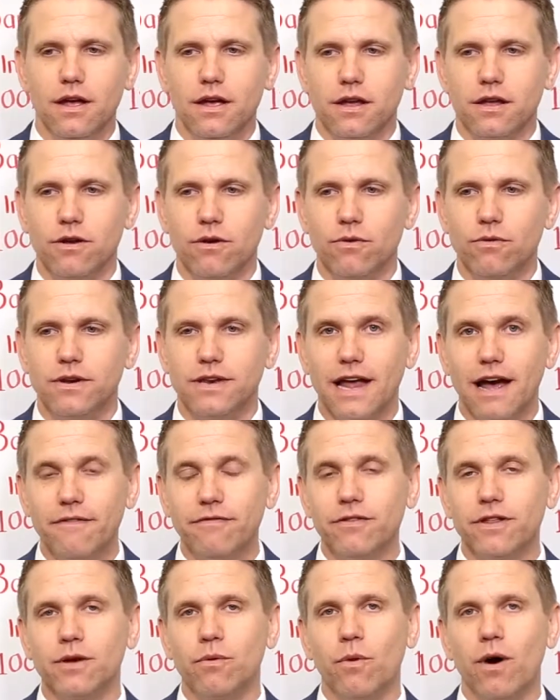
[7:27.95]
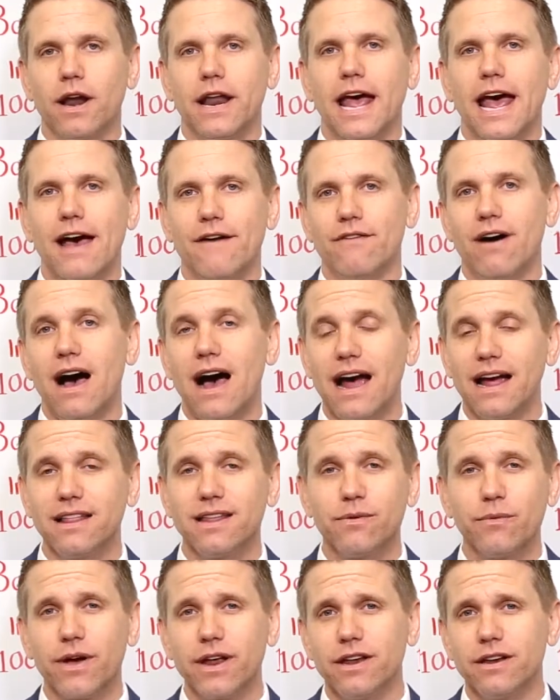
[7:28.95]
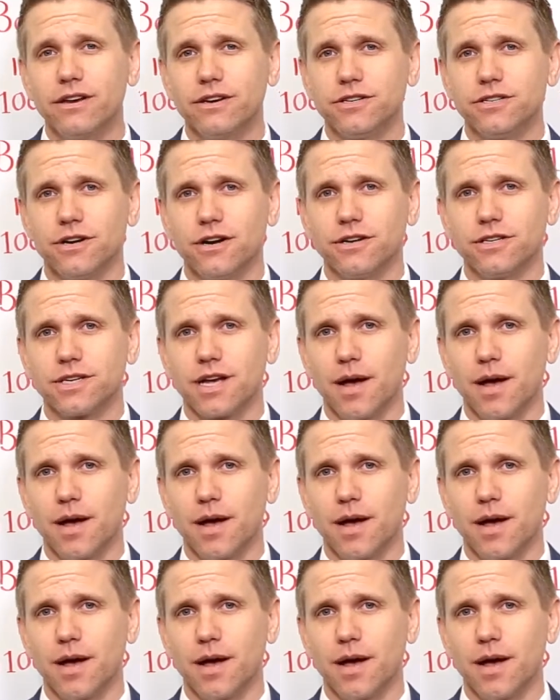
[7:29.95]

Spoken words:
You definitely want to have a highly rated insurance